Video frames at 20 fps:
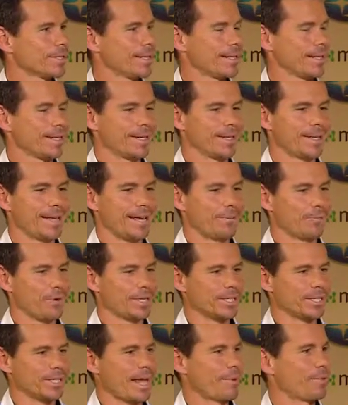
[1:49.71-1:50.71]
And
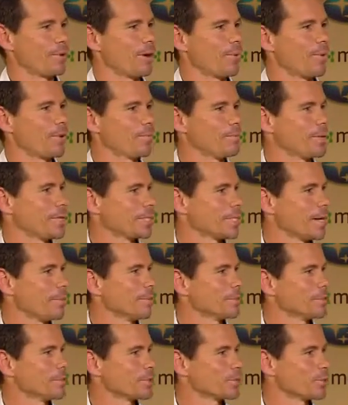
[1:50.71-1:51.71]
when Sam and I won the mixed
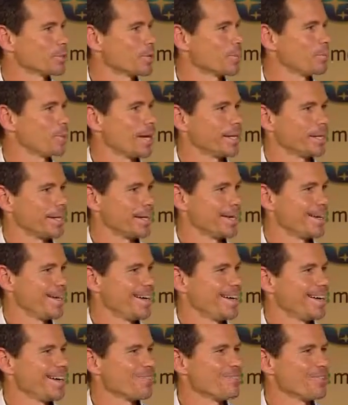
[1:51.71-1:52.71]
doubles, I was also playing the
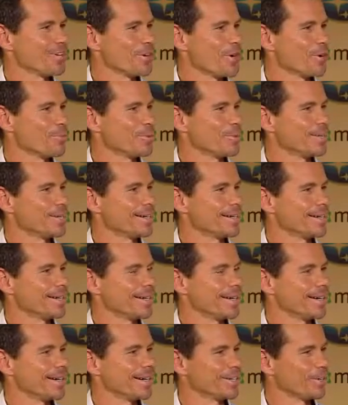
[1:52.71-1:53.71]
Vic Open
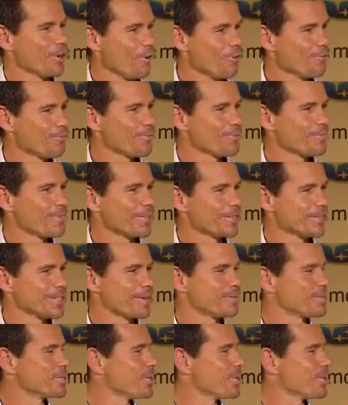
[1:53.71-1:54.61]
golf at the same